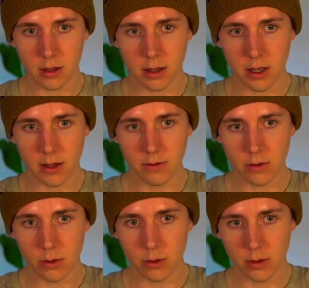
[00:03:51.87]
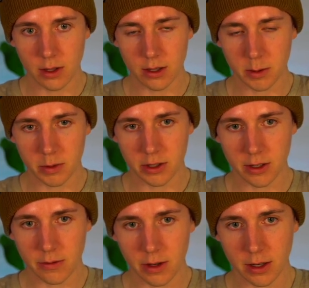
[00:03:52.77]
give you the
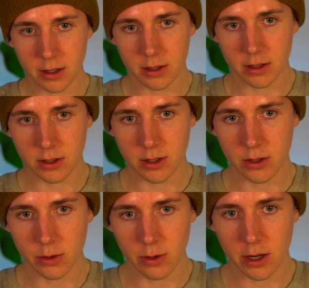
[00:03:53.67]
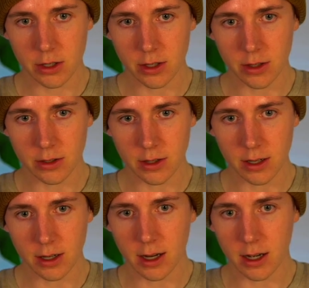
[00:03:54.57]
specific situations and
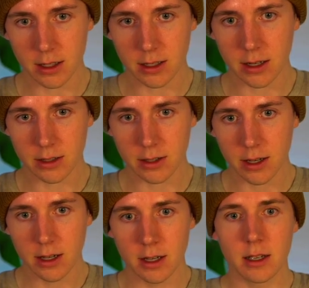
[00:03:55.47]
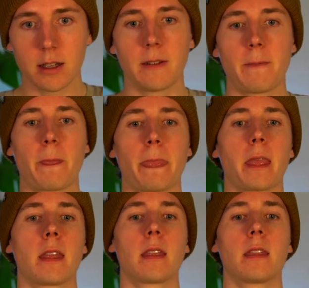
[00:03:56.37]
context
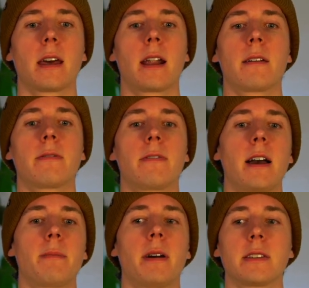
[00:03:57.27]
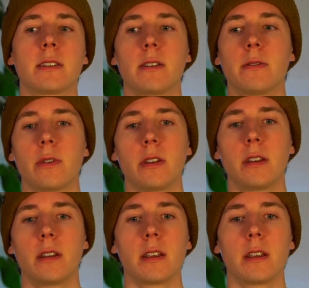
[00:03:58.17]
that I find myself in,